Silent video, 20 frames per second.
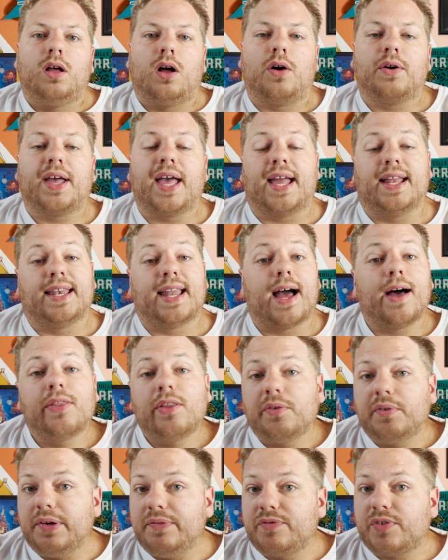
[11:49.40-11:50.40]
Okay, now
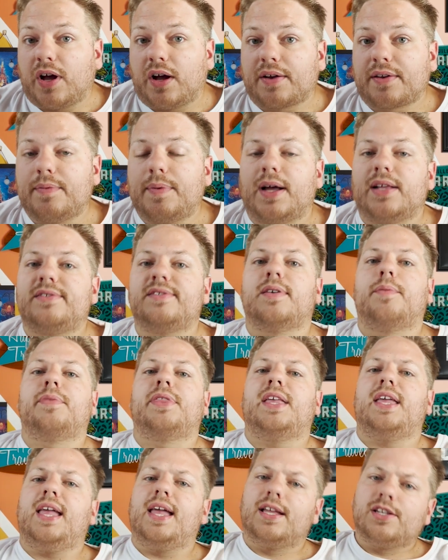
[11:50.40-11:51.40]
that we've talked about some of
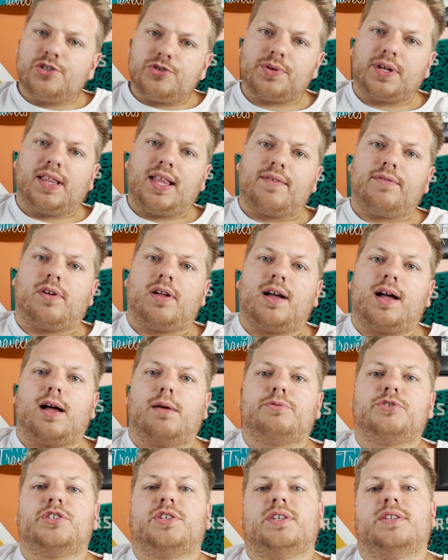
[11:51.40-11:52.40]
the entry level
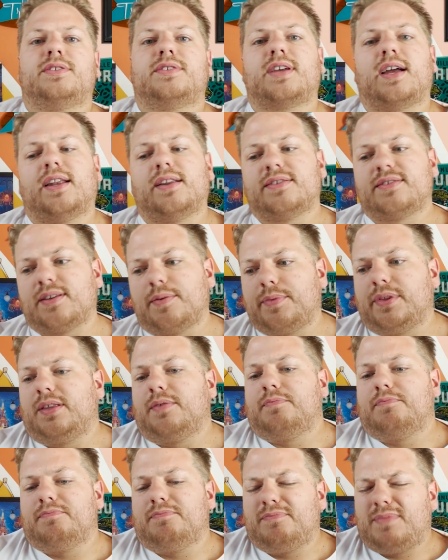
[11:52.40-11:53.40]
options, kind of some of the
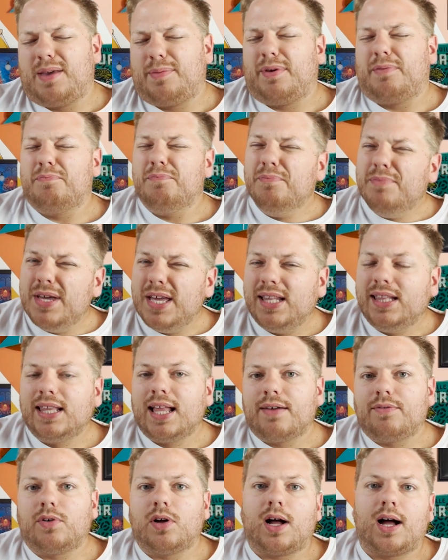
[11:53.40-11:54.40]
maybe
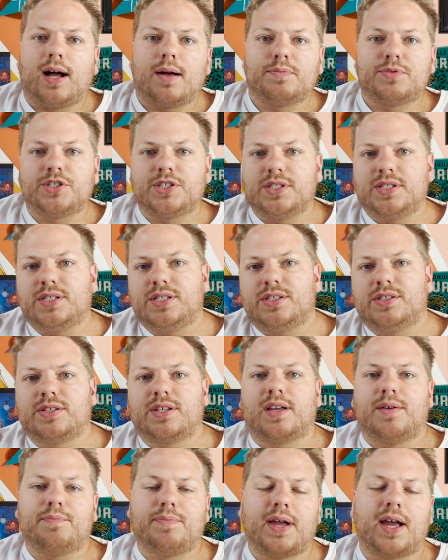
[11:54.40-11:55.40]
mid-level options
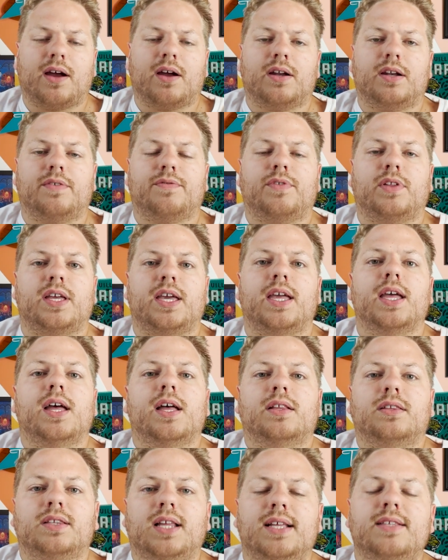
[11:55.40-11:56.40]
comparatively,
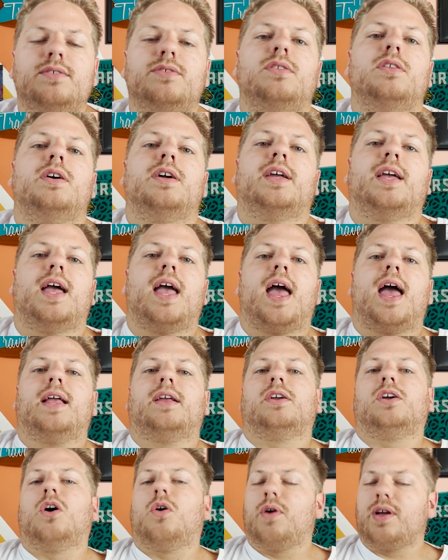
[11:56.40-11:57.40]
let's look
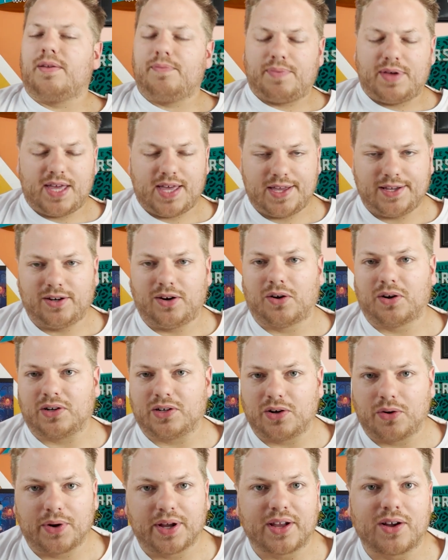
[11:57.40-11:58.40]
at going big or
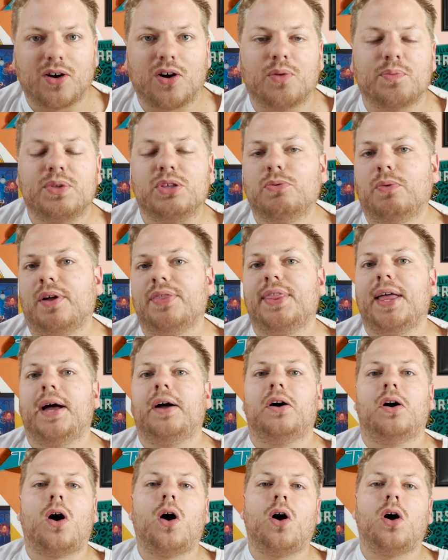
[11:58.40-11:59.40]
going home. You want
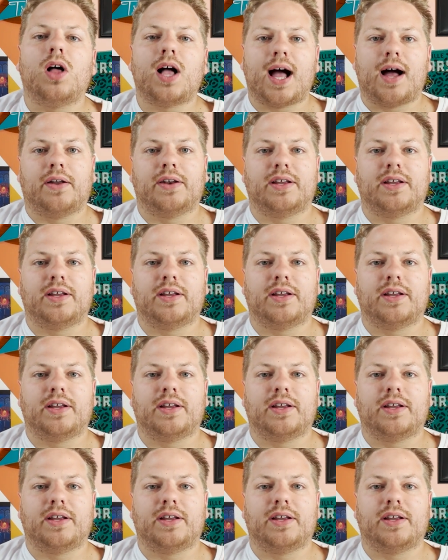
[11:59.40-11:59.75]
that all-out